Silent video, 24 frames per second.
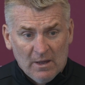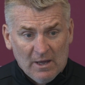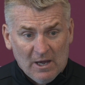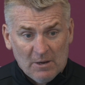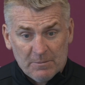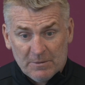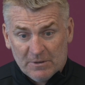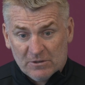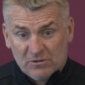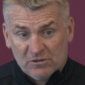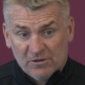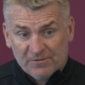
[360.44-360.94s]

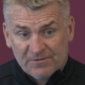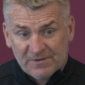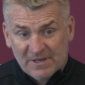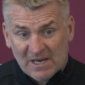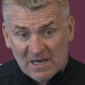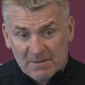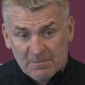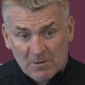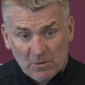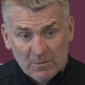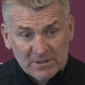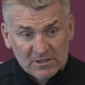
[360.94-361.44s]
That'll be a tough
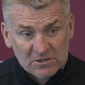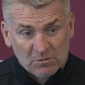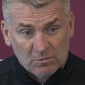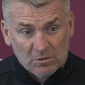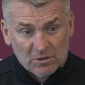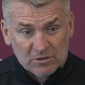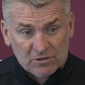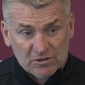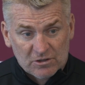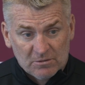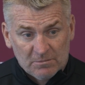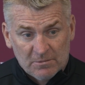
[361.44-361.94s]
game. I went to
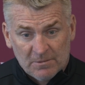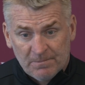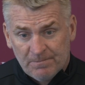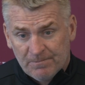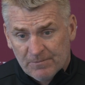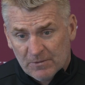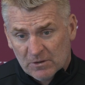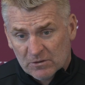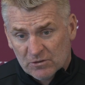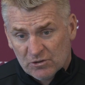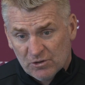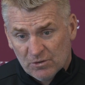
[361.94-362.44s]
watch them
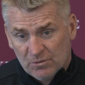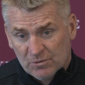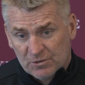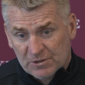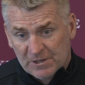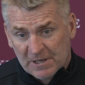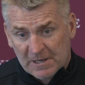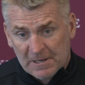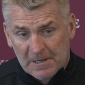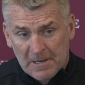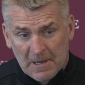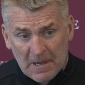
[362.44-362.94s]
on
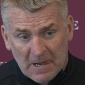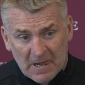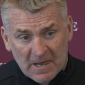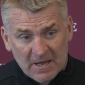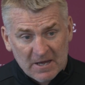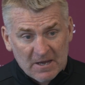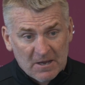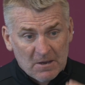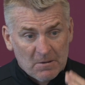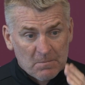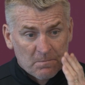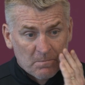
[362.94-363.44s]
Tuesday.
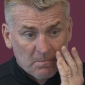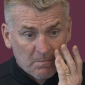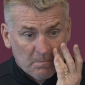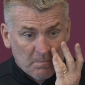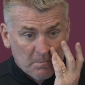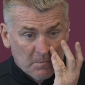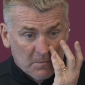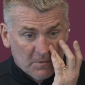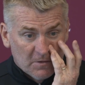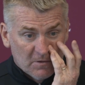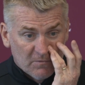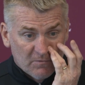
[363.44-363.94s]

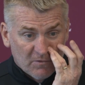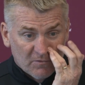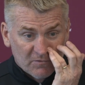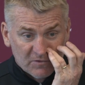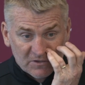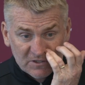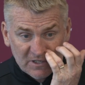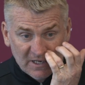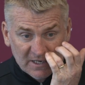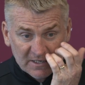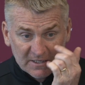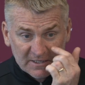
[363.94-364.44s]
They've
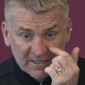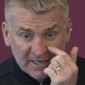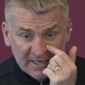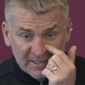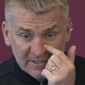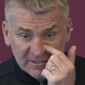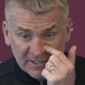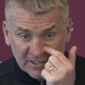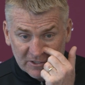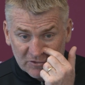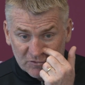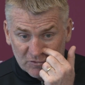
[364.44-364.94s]
obviously had a
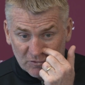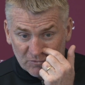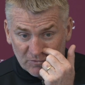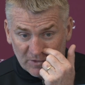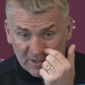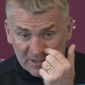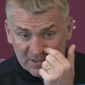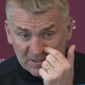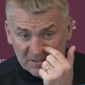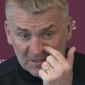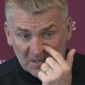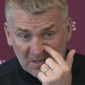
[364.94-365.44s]
day's extra
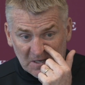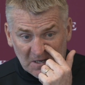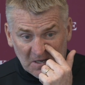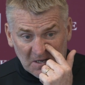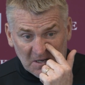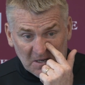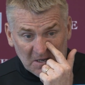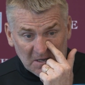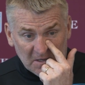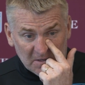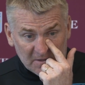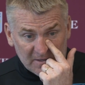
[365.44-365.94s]
rest
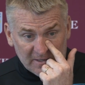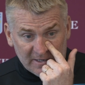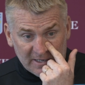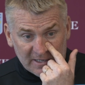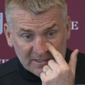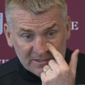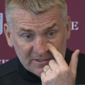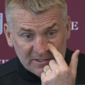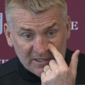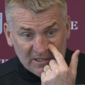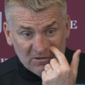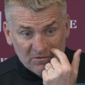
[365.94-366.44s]
than
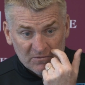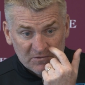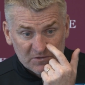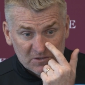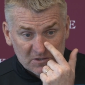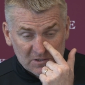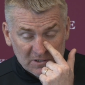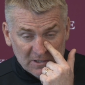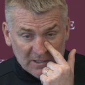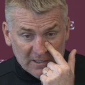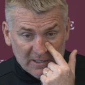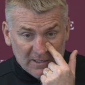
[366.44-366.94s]

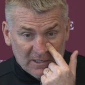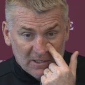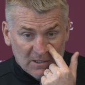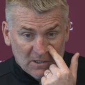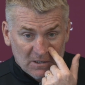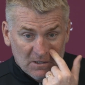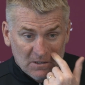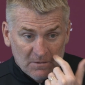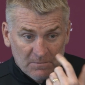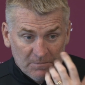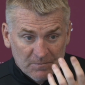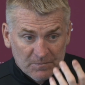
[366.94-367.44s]
ourselves.
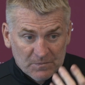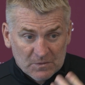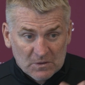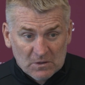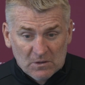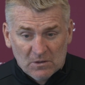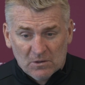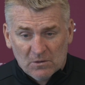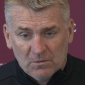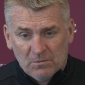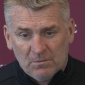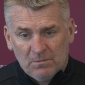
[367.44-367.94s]

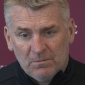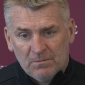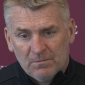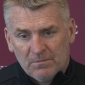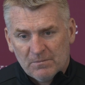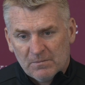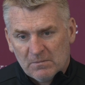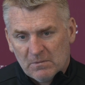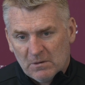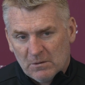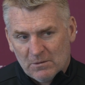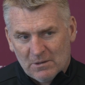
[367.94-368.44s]
You know,
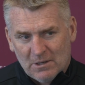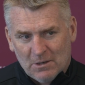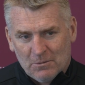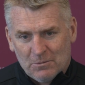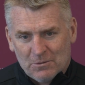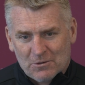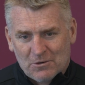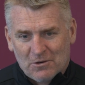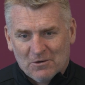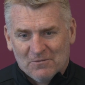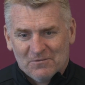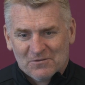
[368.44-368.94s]
they were
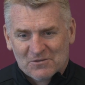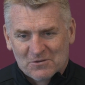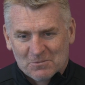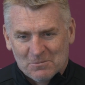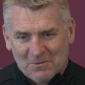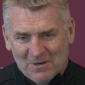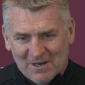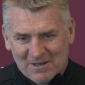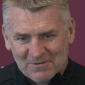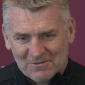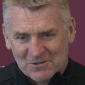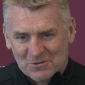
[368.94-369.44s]

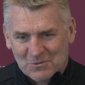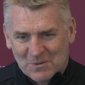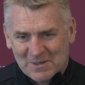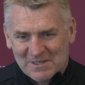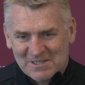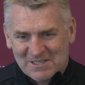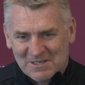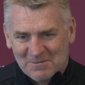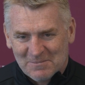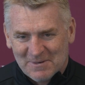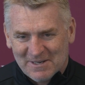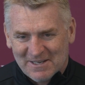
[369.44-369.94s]
comfortable after
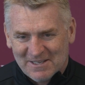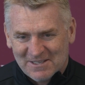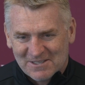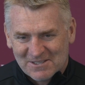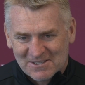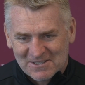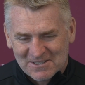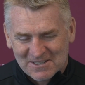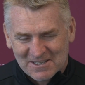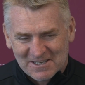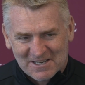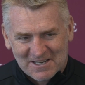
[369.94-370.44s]
20
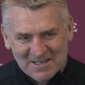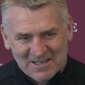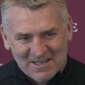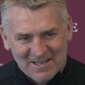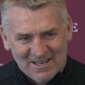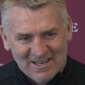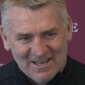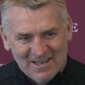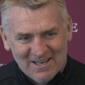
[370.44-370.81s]
minutes. You